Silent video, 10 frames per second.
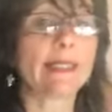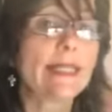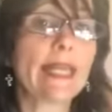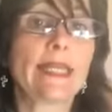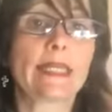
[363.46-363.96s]
and
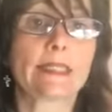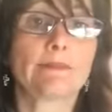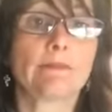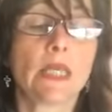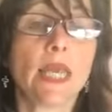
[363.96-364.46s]
date it.
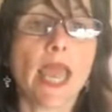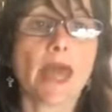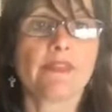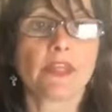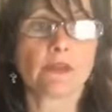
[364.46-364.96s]

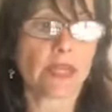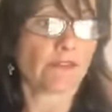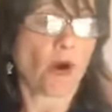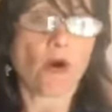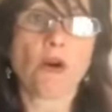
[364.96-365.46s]
And then you'll
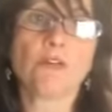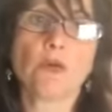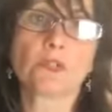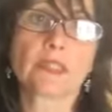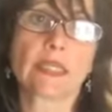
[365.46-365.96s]
have all
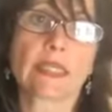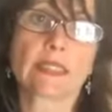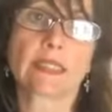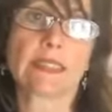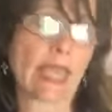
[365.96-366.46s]
those
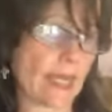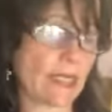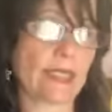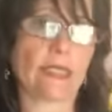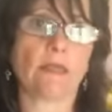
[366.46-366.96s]
things
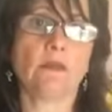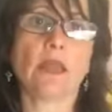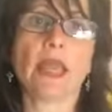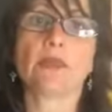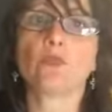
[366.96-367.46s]
dated,
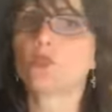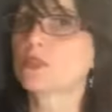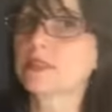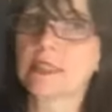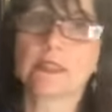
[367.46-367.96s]
and
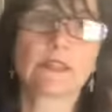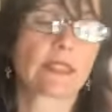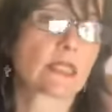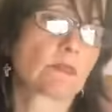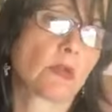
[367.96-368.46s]
see
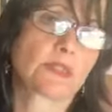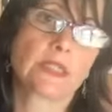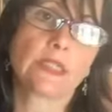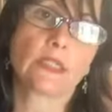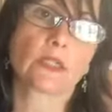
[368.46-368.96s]
6 months, a
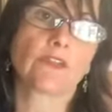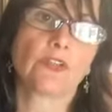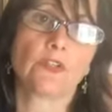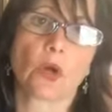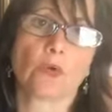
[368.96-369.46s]
year. If
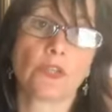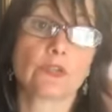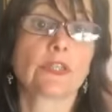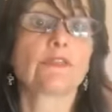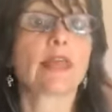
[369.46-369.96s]
you don't
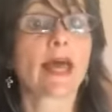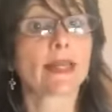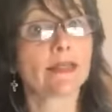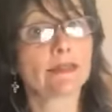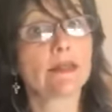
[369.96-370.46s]
use it,
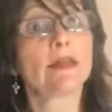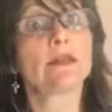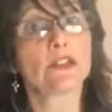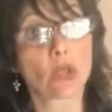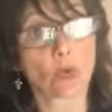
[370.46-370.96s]
then
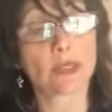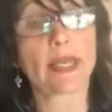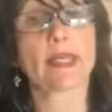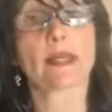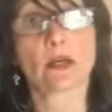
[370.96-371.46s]

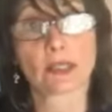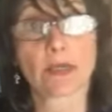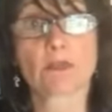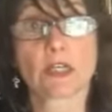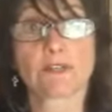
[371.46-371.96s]
donate it or
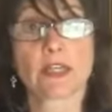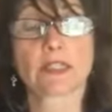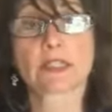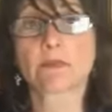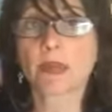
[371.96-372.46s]
get rid of it. It
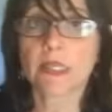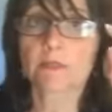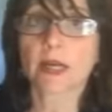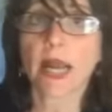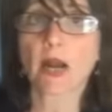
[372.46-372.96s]
just depends
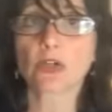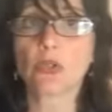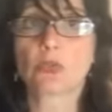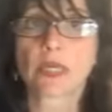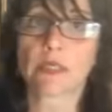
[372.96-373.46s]
upon how
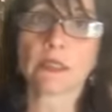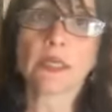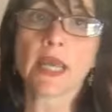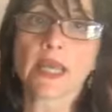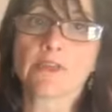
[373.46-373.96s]
you can,
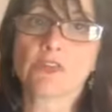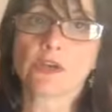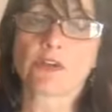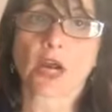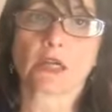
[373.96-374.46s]
if you
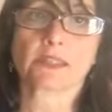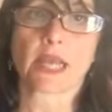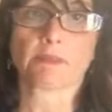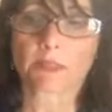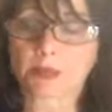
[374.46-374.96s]
have a hard
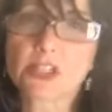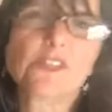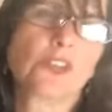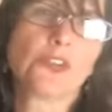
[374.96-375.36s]
time, especially if they're